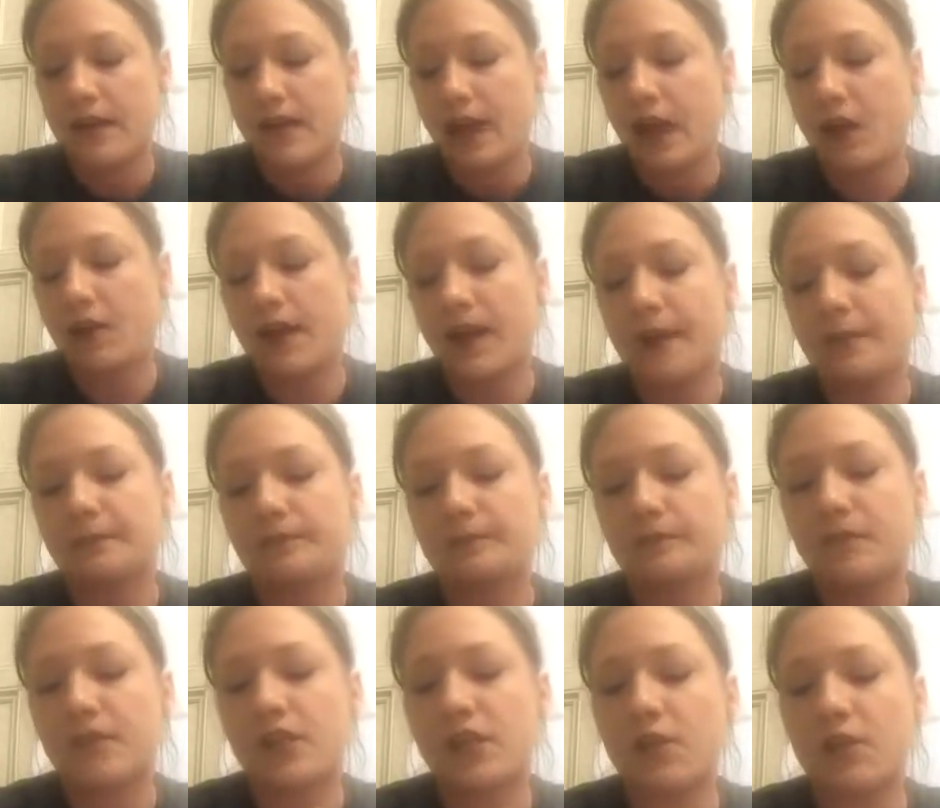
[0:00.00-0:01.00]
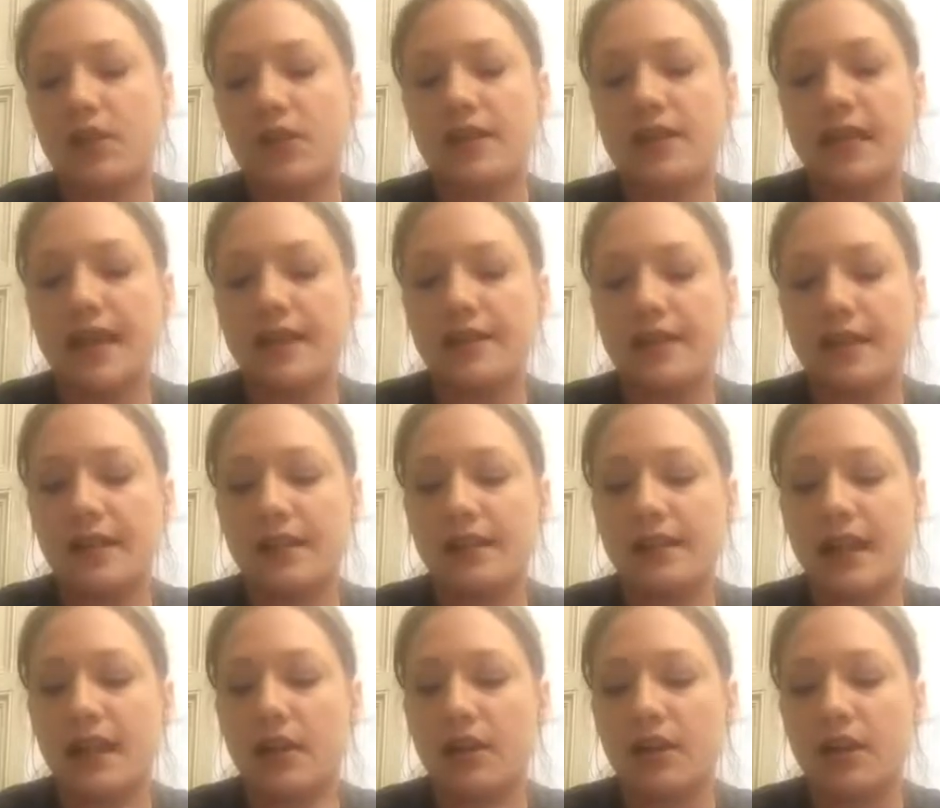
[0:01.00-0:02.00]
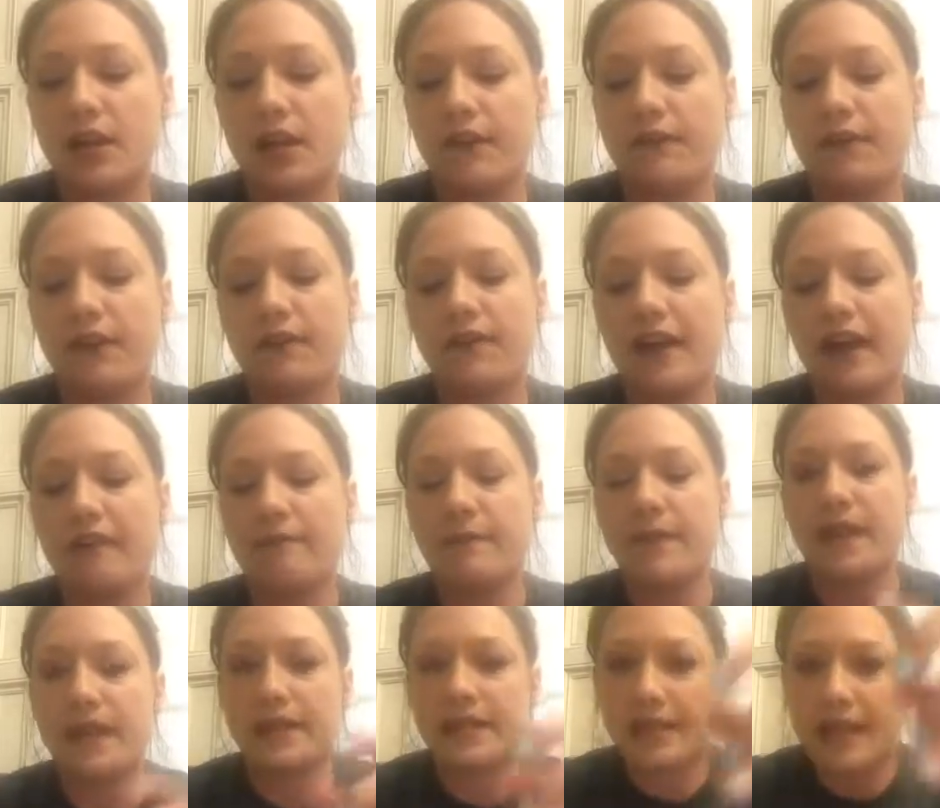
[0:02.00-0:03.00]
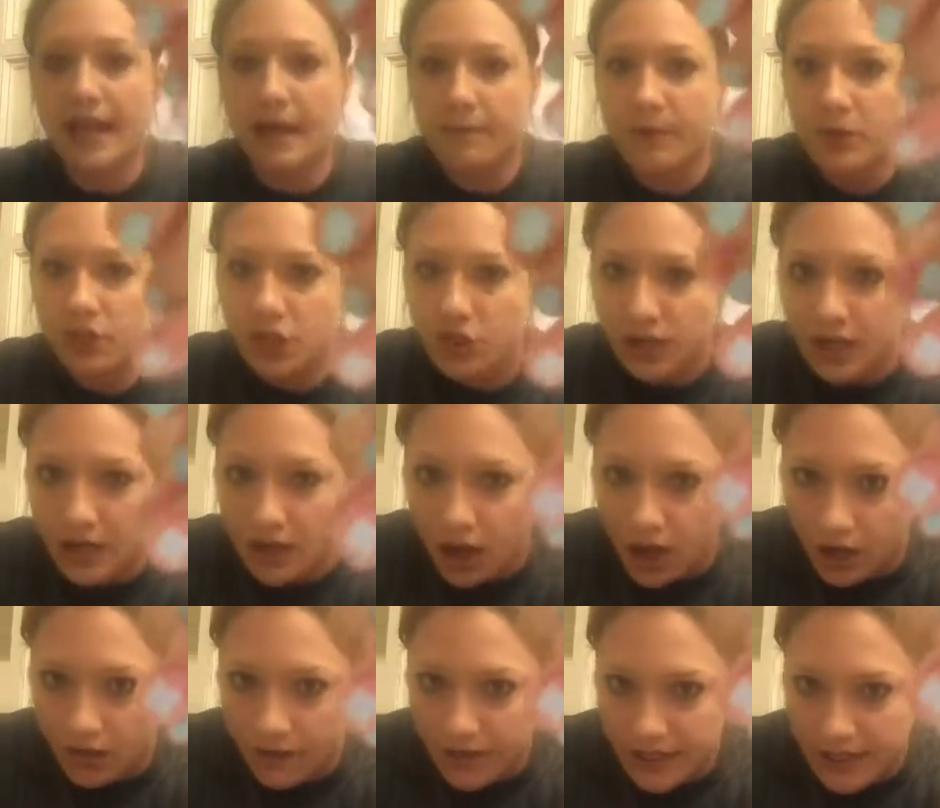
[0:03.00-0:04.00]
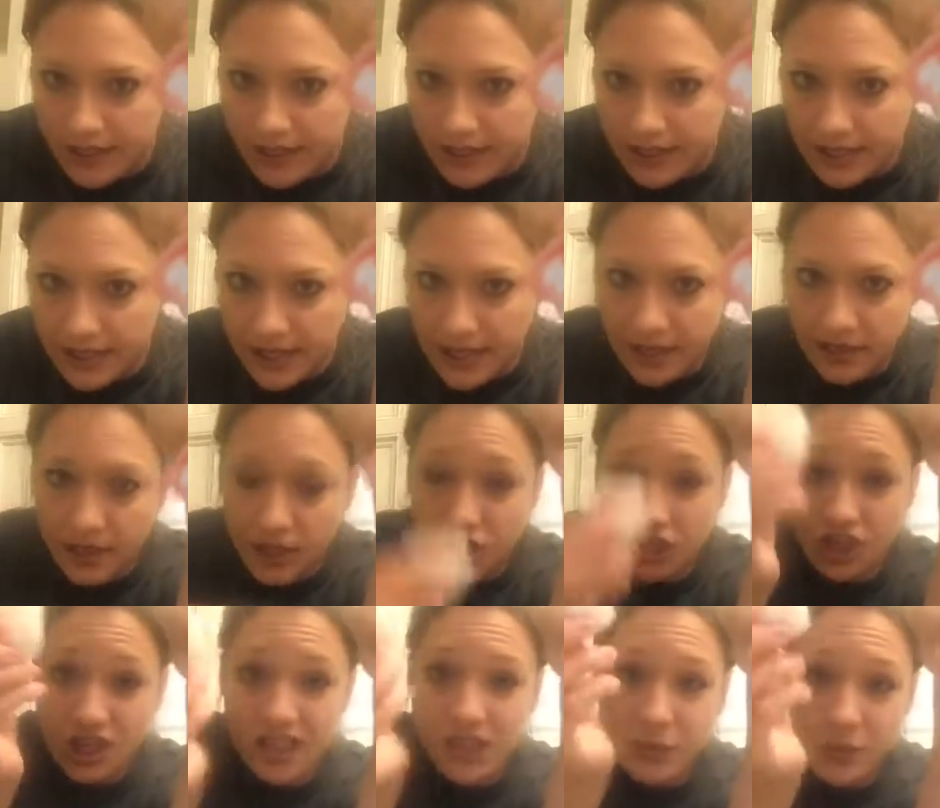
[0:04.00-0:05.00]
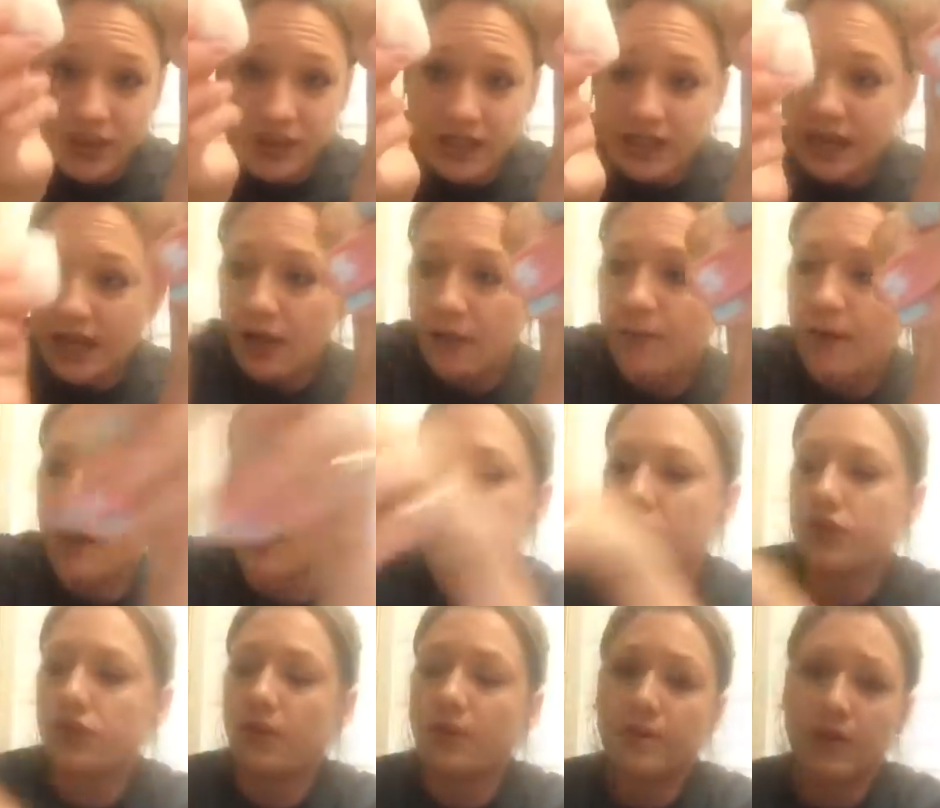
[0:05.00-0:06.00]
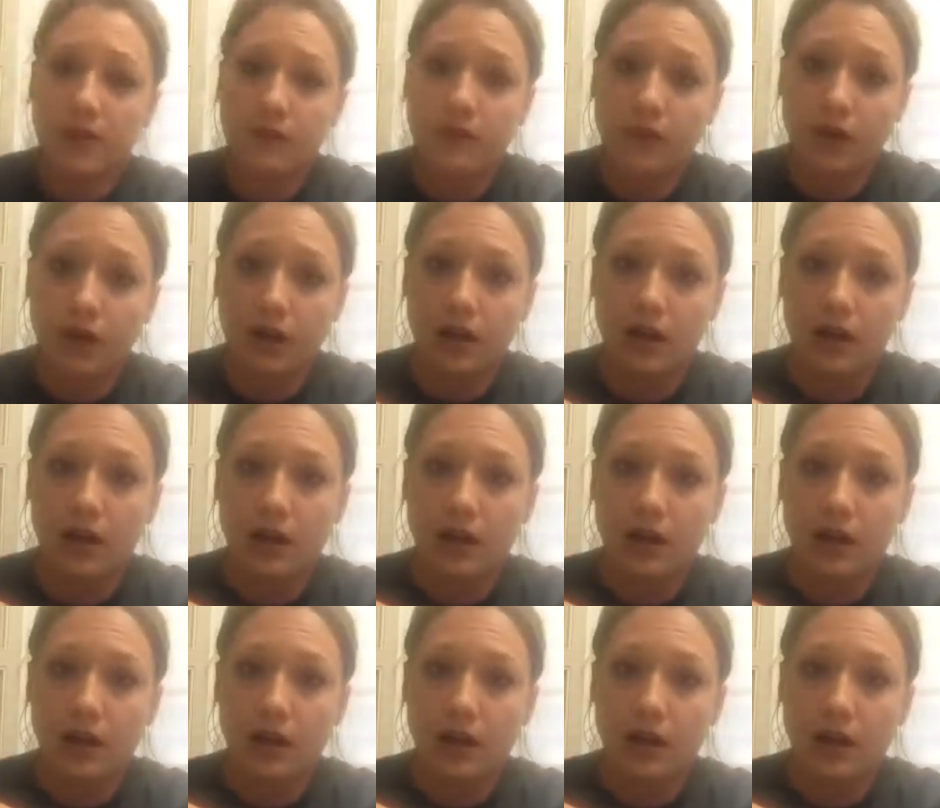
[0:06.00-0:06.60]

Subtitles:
Okay. So this hasn't sat on here for 5 minutes yet, but you can already see that just with the nail polish remover,